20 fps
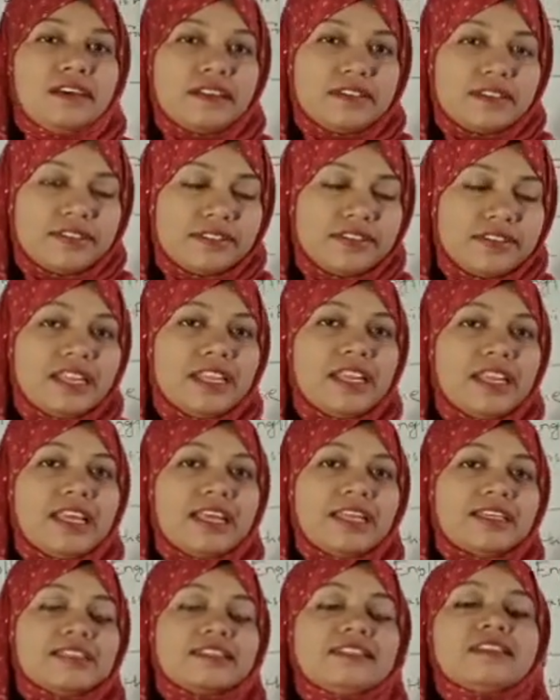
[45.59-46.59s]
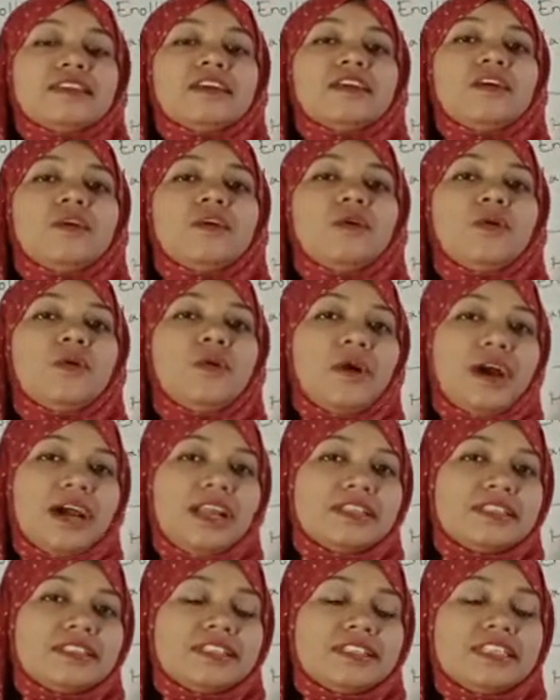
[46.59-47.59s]
realize
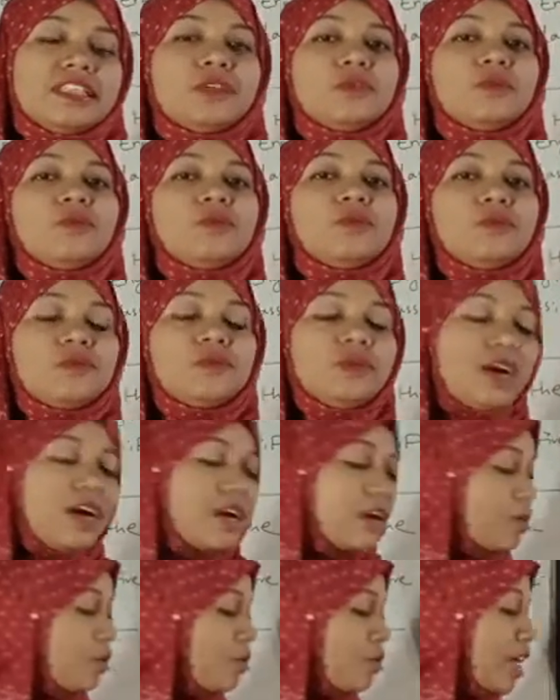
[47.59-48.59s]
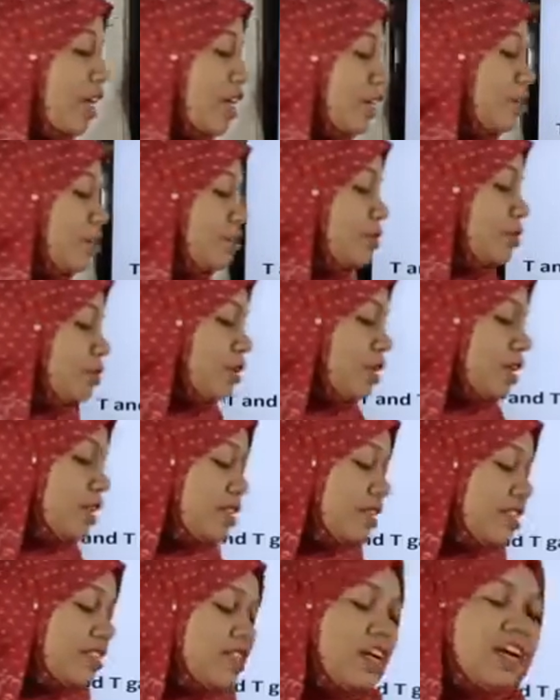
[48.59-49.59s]
what you are going to
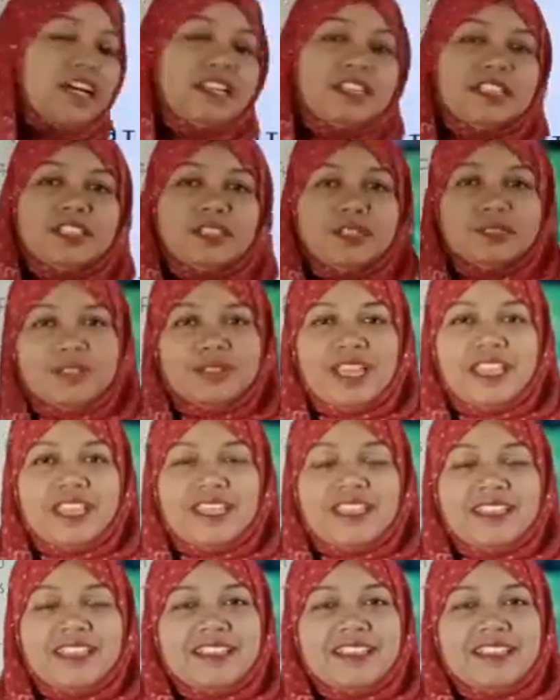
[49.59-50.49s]
study today.